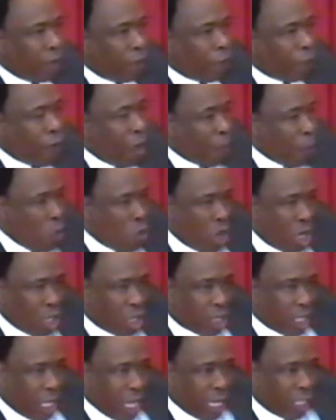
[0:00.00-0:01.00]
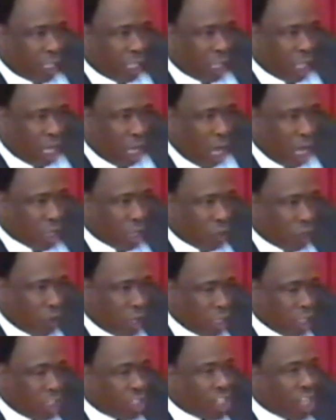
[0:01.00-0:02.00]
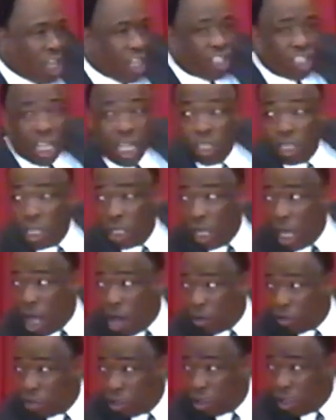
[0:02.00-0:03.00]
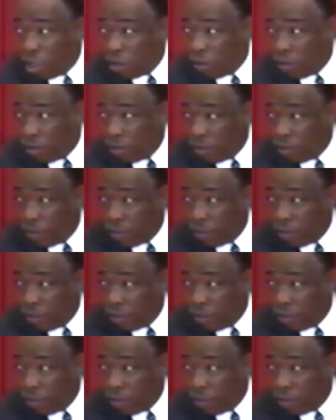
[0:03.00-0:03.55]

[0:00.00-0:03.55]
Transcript: from one thing to the other one just as adults do.